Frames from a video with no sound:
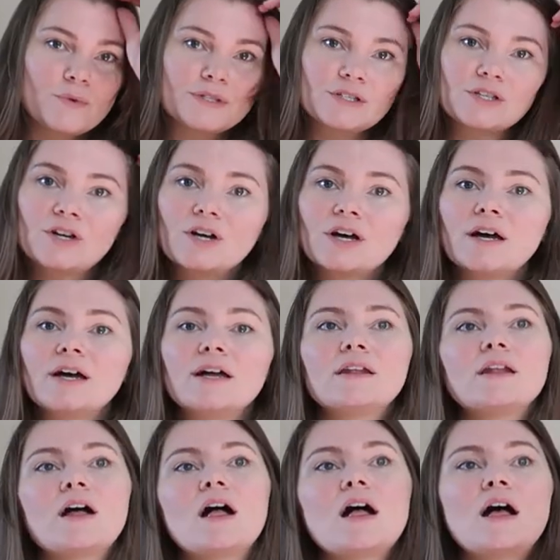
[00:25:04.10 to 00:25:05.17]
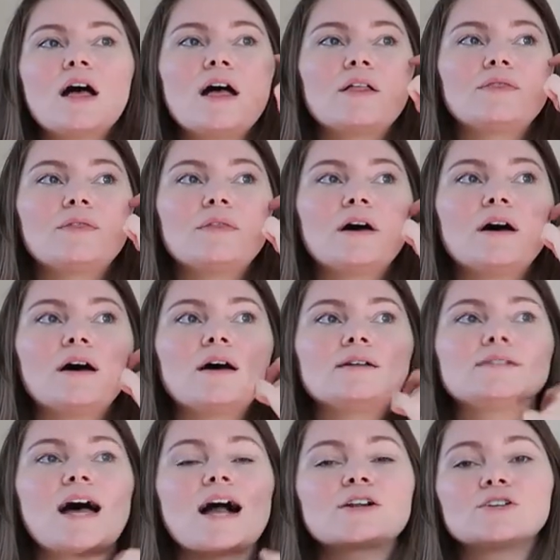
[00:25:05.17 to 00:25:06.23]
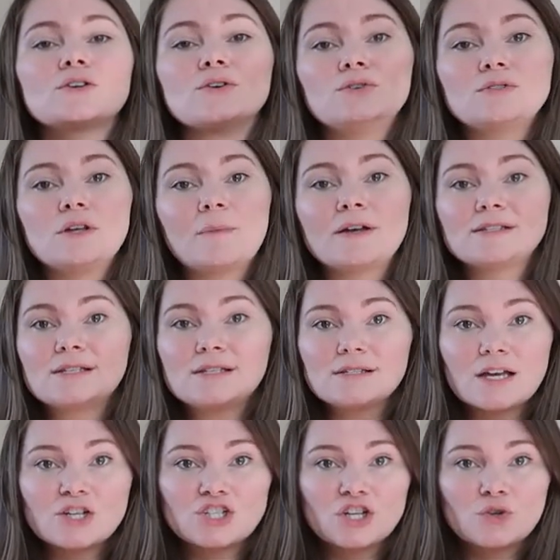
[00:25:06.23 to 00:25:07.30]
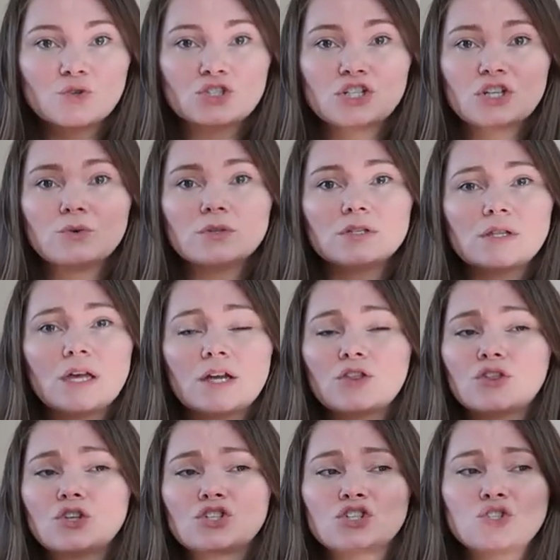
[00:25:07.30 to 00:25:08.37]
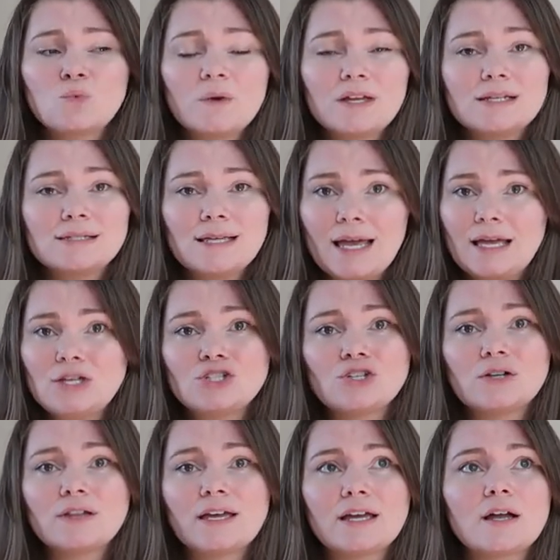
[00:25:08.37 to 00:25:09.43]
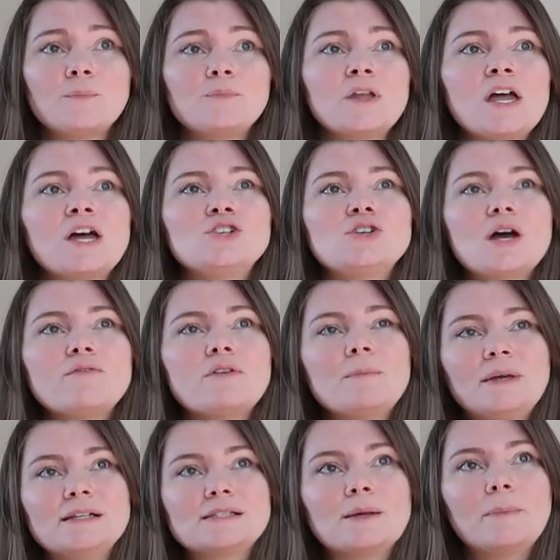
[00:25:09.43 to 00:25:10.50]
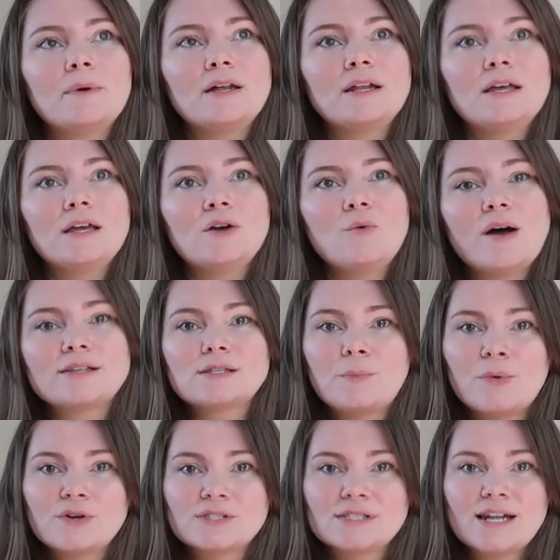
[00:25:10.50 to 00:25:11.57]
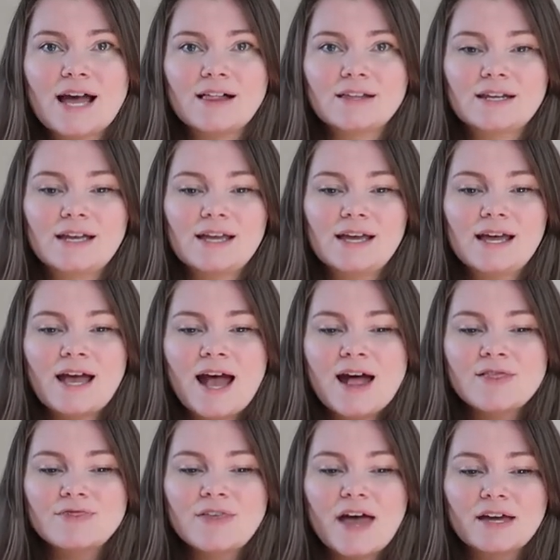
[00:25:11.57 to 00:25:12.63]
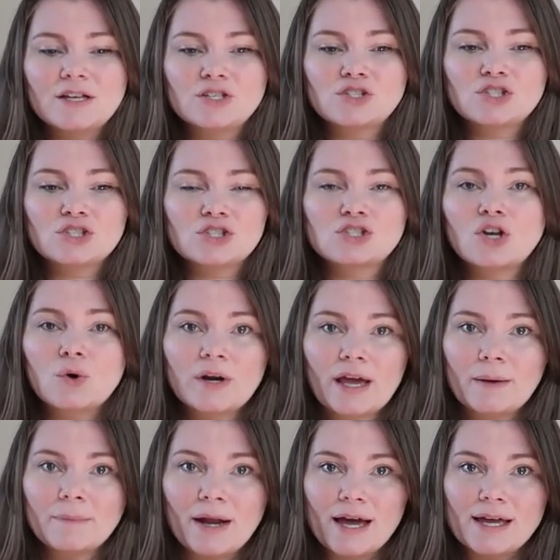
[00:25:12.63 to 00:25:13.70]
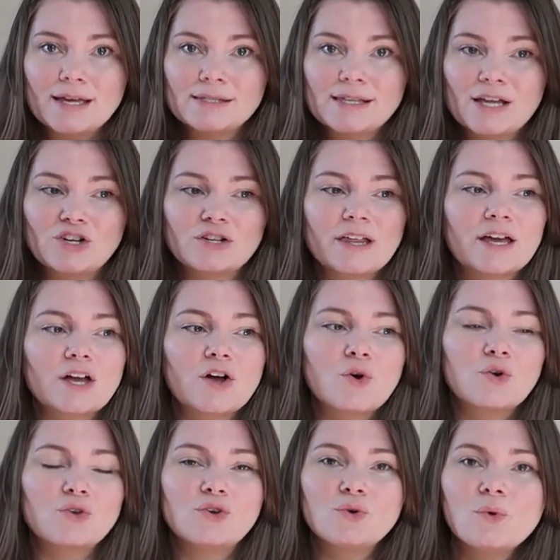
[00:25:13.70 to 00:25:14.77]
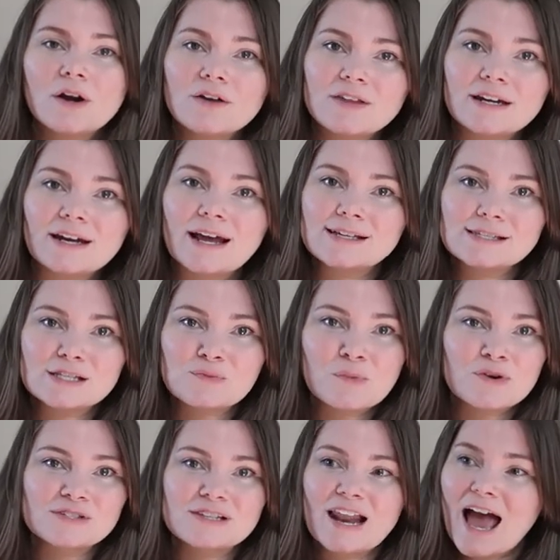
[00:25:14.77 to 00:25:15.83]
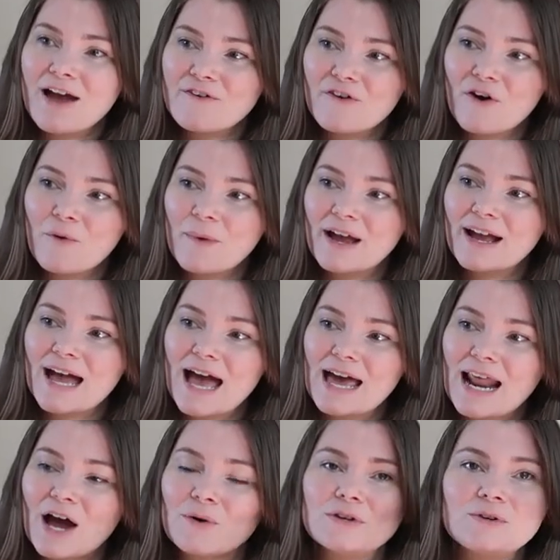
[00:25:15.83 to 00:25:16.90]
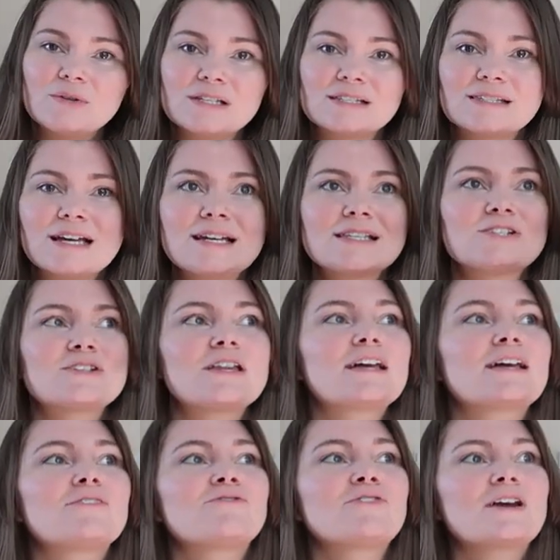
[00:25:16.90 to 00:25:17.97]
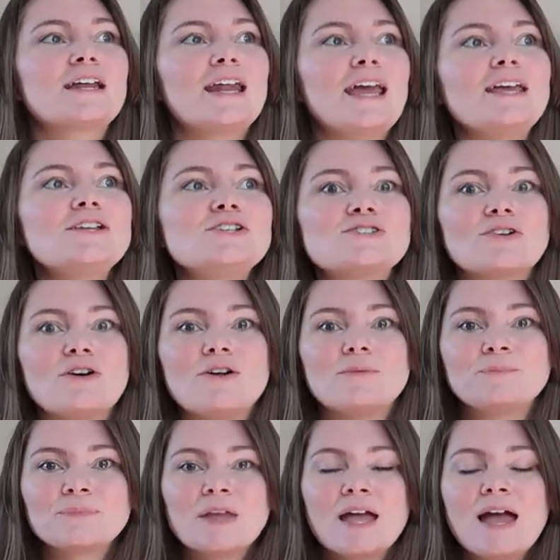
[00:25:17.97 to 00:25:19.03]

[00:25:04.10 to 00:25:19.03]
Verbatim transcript: was good. The doctor who did my C section, she was like the sweetest angel. Like, you ever meet somebody who has a personality that is just so damn nice and you're like you are the nicest person ever oh my god how are you this nice you're like a freaking angel